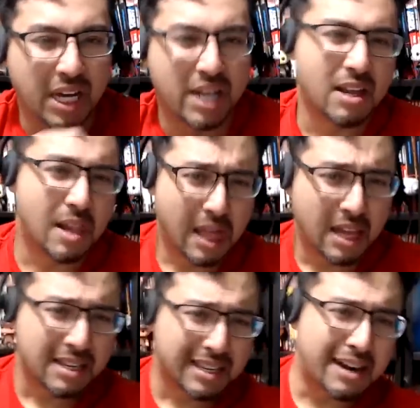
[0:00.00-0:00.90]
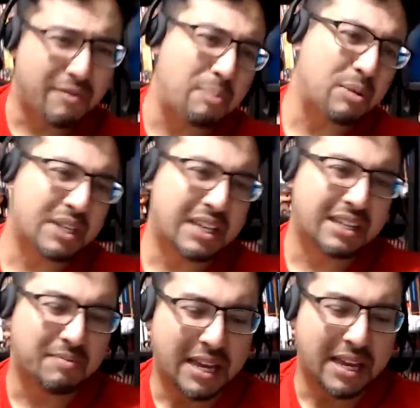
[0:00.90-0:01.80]
But gotta represent.
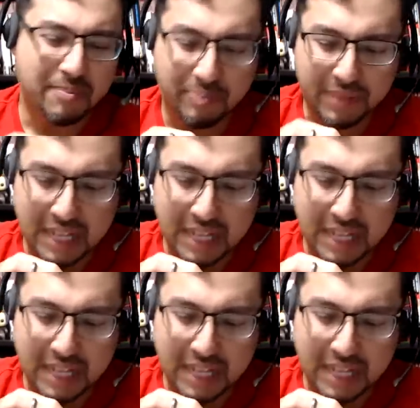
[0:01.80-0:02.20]
man. I